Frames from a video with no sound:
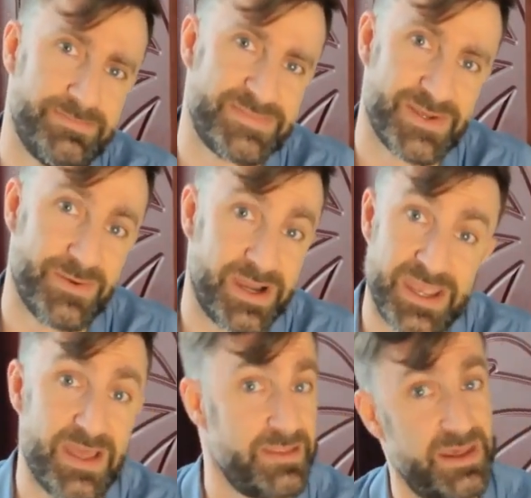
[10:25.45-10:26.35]
So
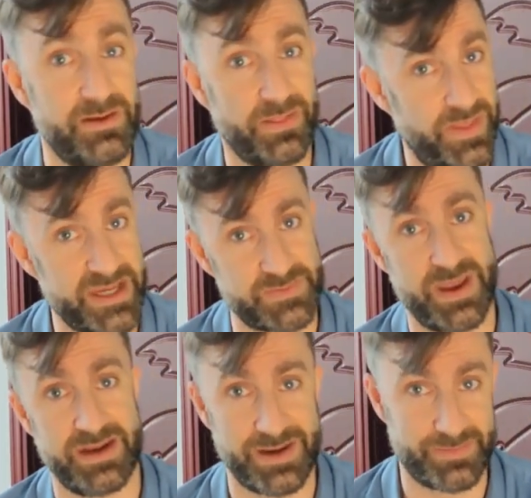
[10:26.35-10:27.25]
again, Hill, thanks,
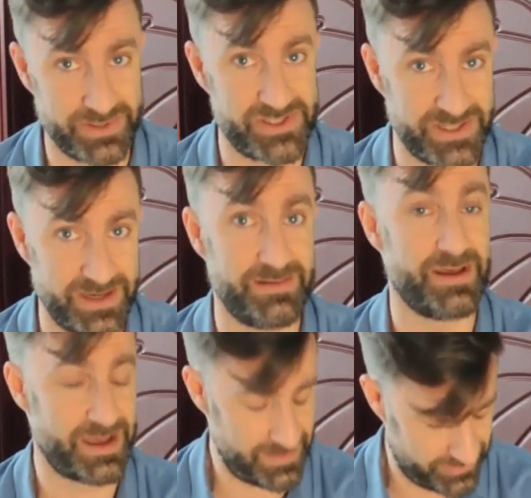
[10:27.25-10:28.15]
man. I appreciate
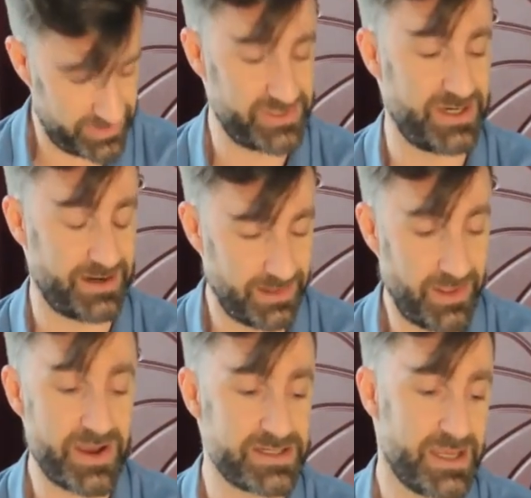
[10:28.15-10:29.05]
it a
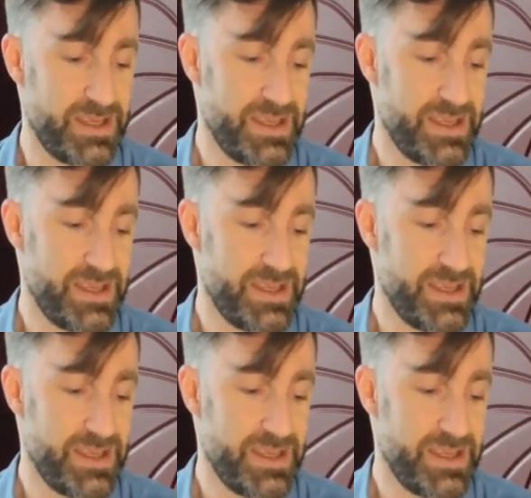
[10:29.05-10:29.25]
lot,